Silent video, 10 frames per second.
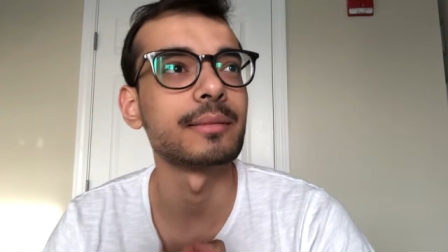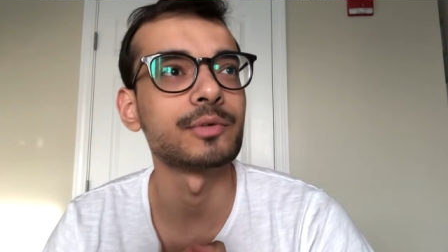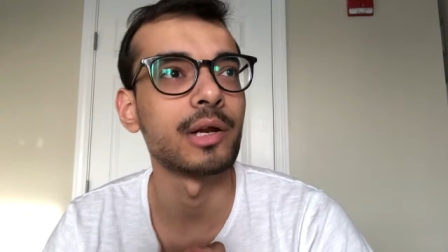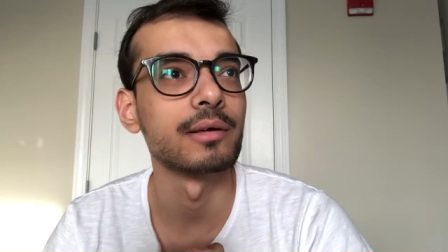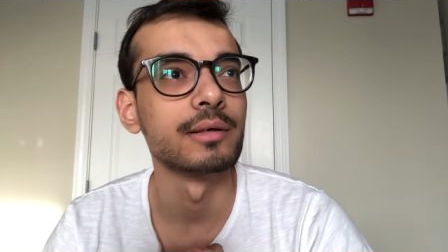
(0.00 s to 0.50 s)
I'm
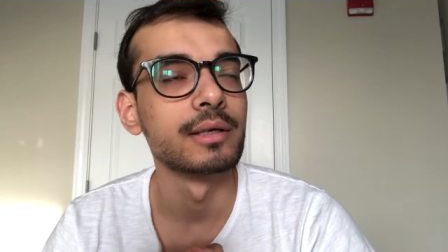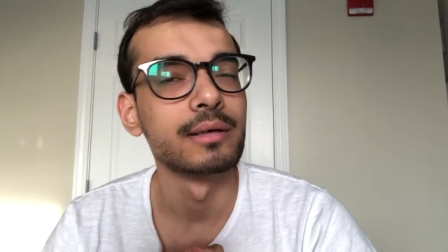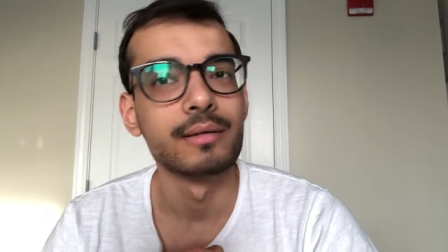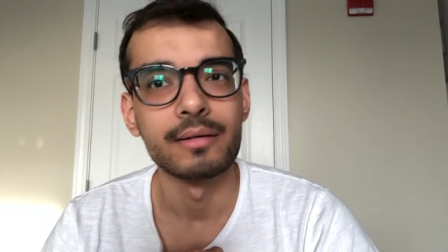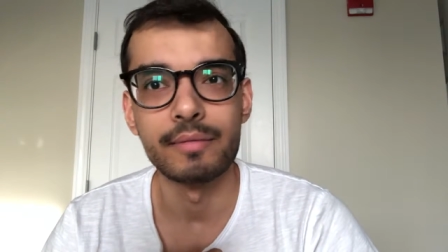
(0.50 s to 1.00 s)
trying to
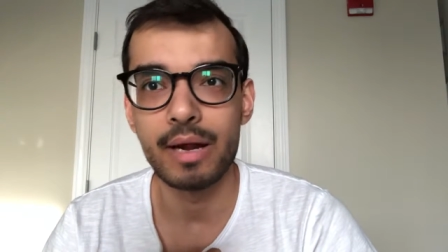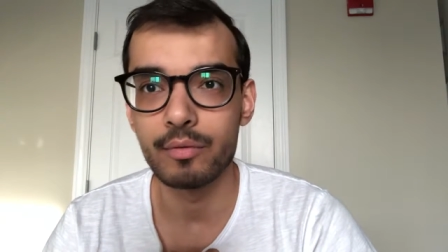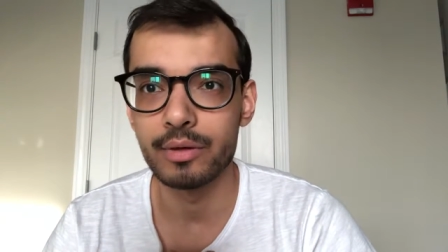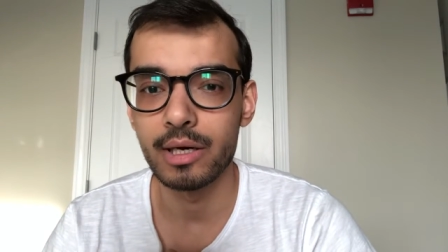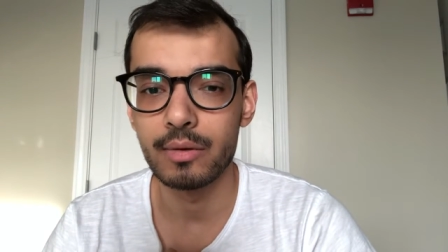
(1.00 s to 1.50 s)

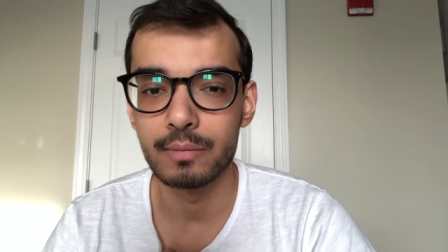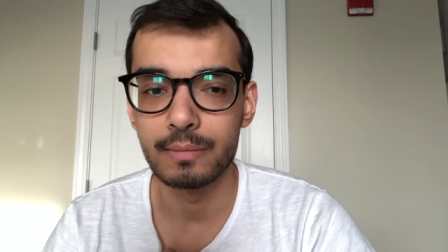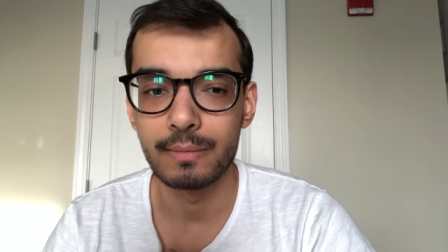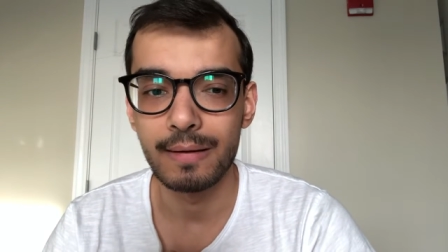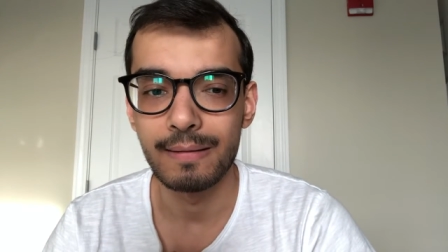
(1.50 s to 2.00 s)
narrow
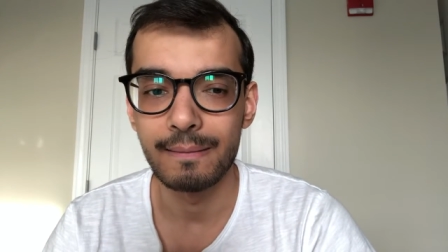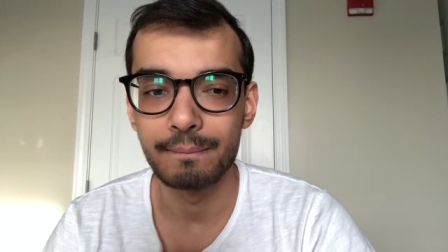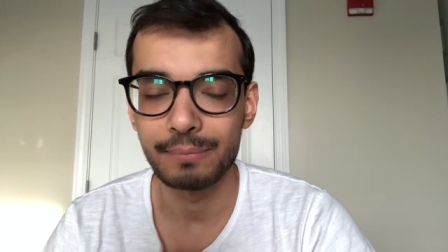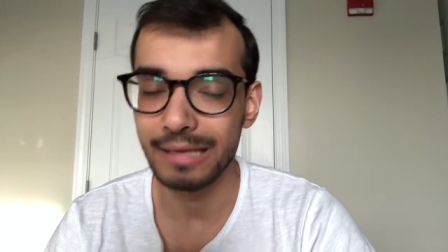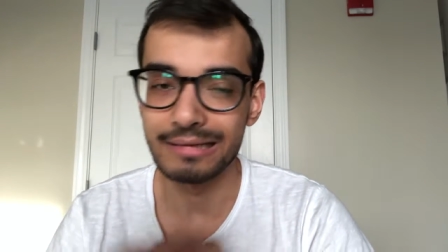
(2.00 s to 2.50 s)
down,
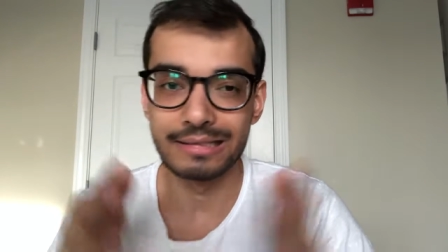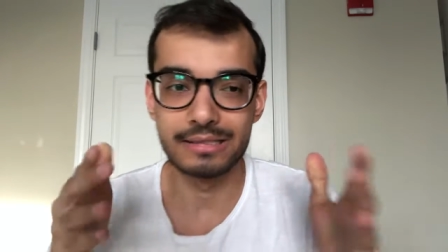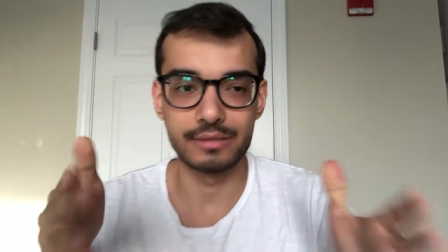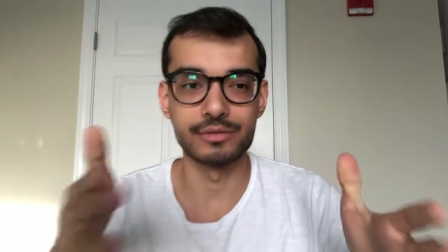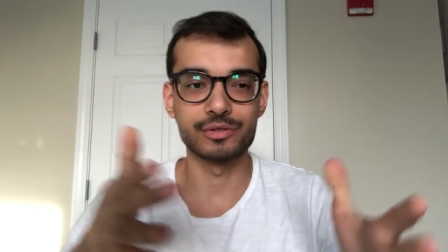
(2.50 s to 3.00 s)
at
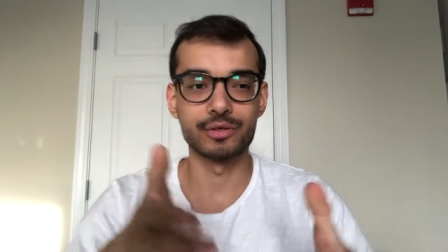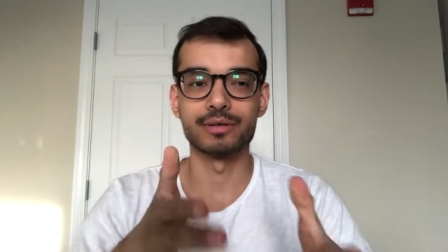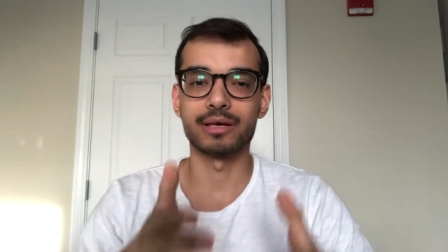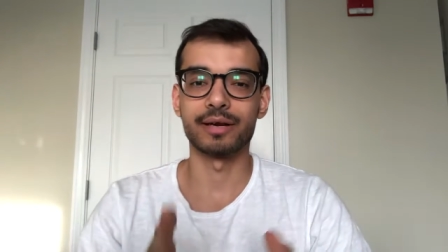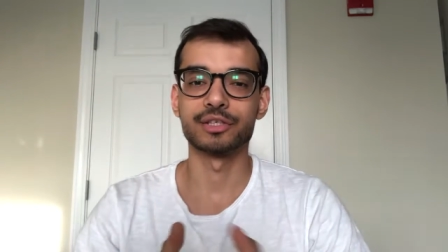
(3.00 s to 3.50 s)
least in
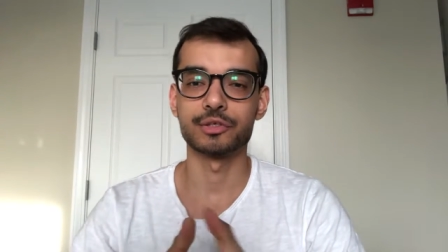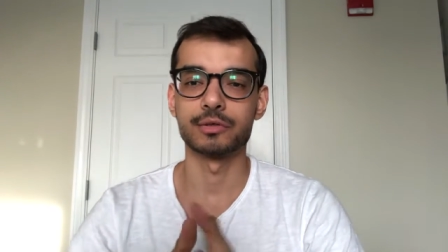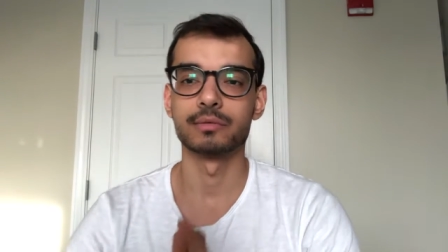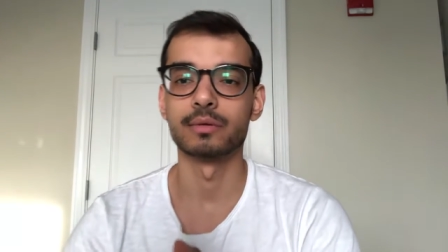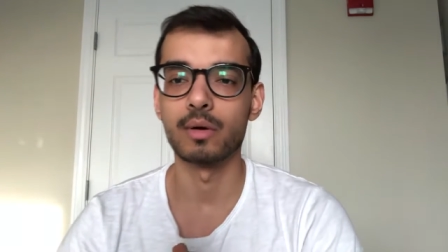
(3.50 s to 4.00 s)
certain
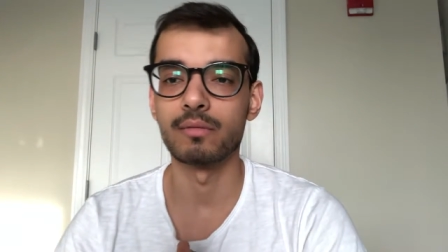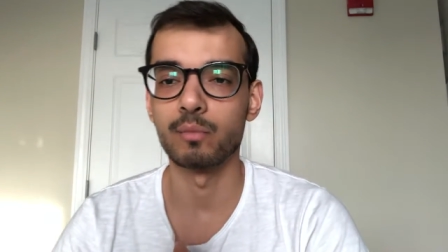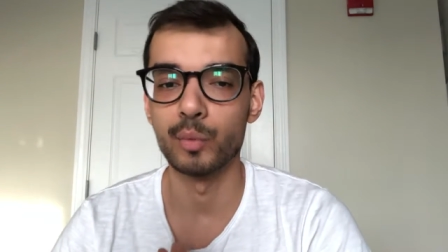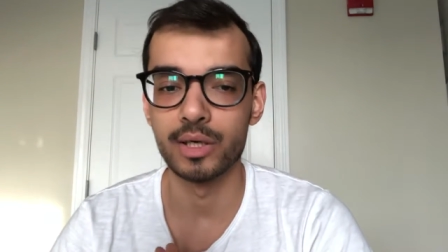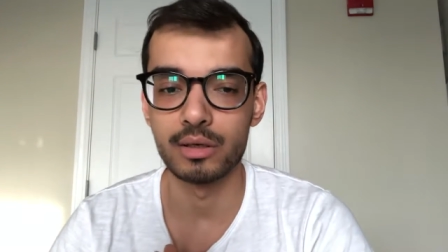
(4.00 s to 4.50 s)
direction, of
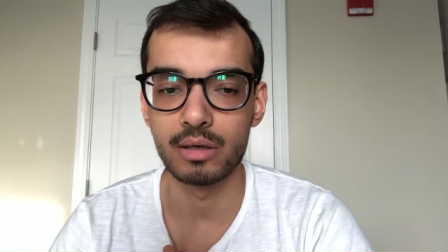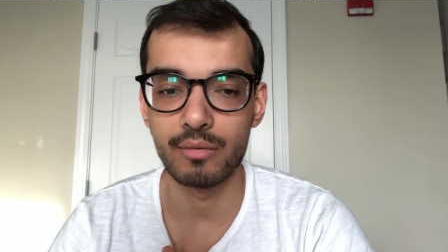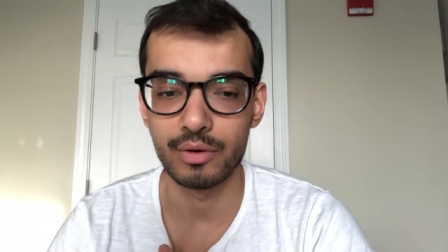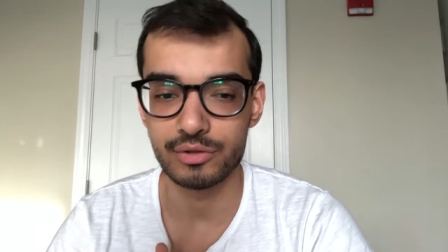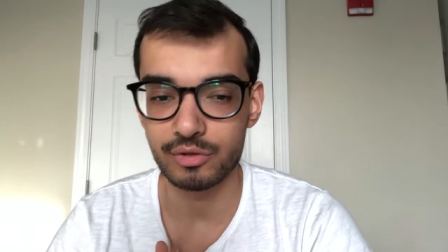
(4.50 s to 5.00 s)
where I
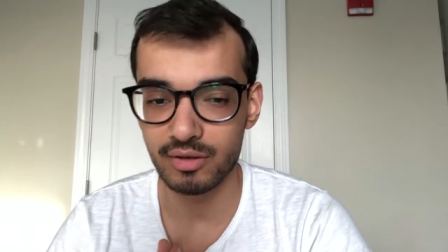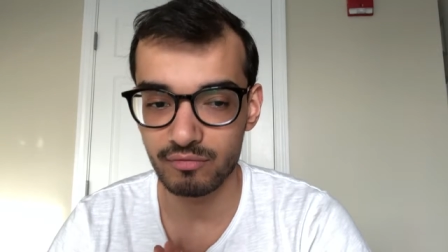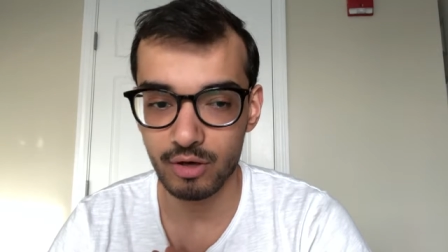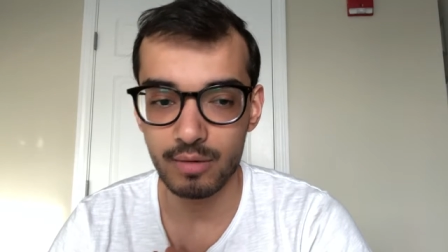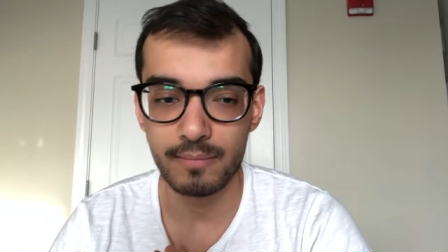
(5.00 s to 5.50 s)
want to start
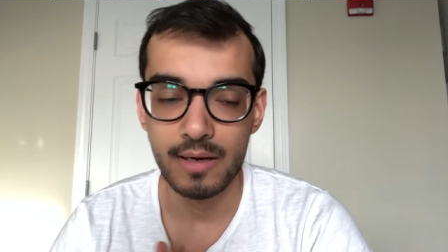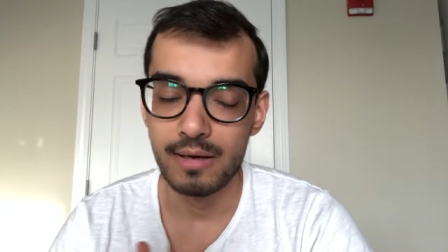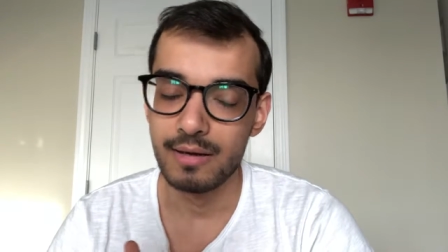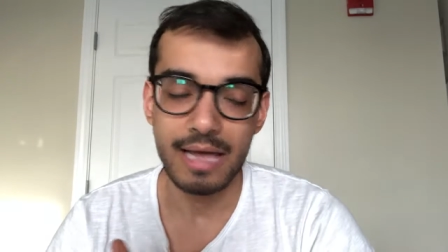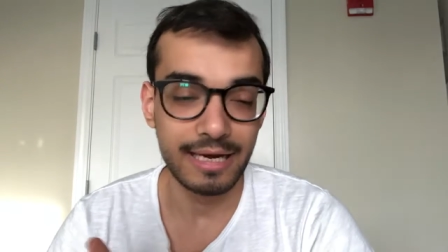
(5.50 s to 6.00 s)
from,
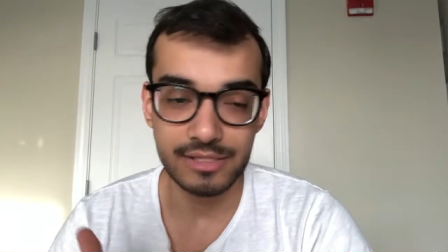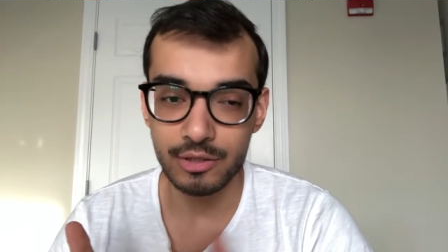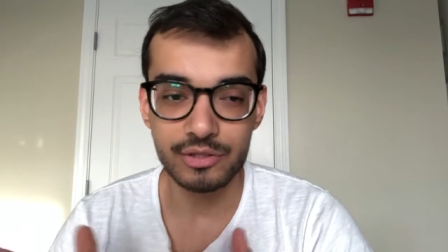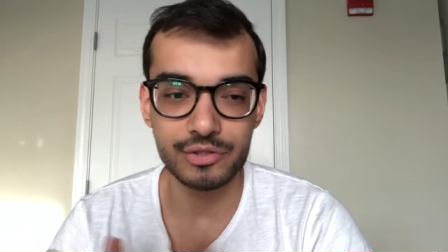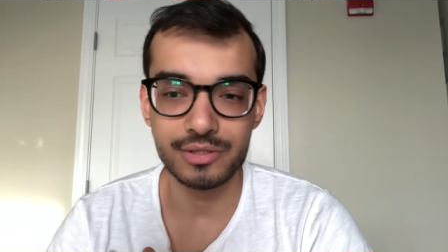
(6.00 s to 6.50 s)
And it's
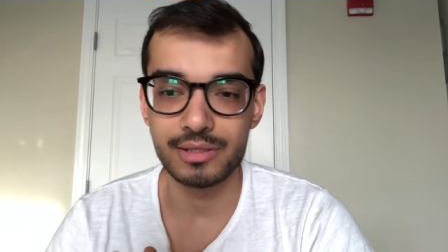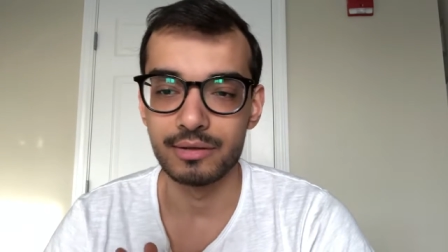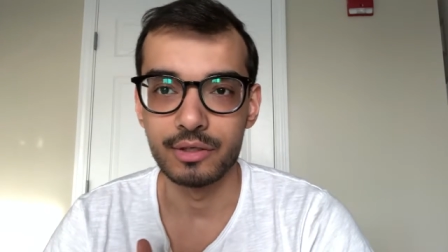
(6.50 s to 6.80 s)
not just